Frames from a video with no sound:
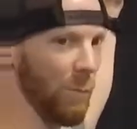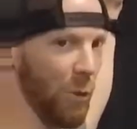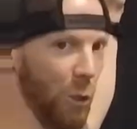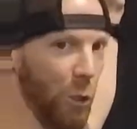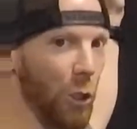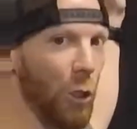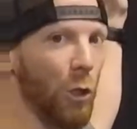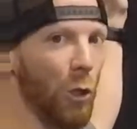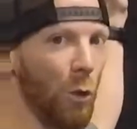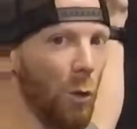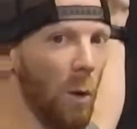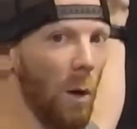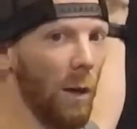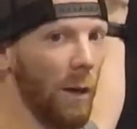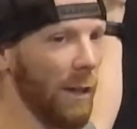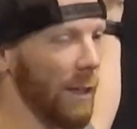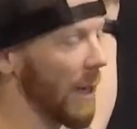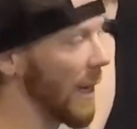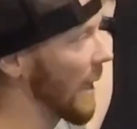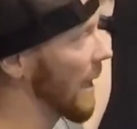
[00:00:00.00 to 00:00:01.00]
do on
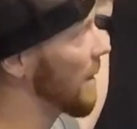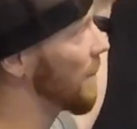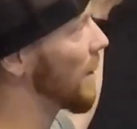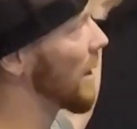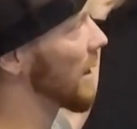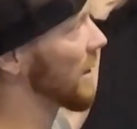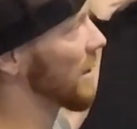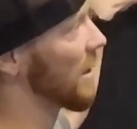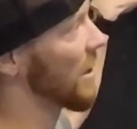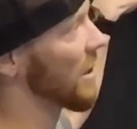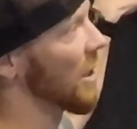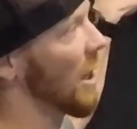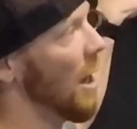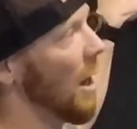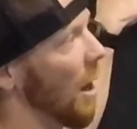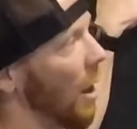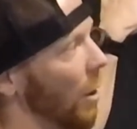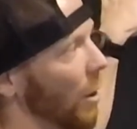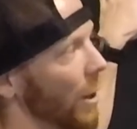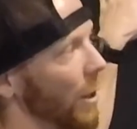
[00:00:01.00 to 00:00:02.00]
a daily basis
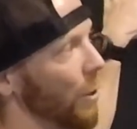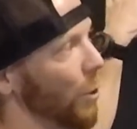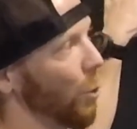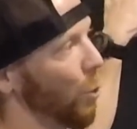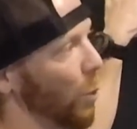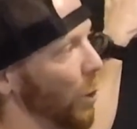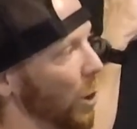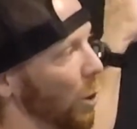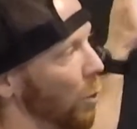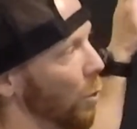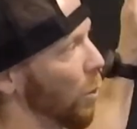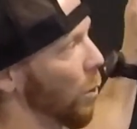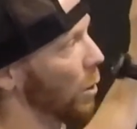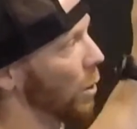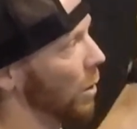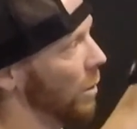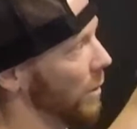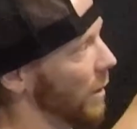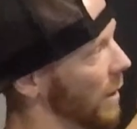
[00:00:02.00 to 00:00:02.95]
are in the real world.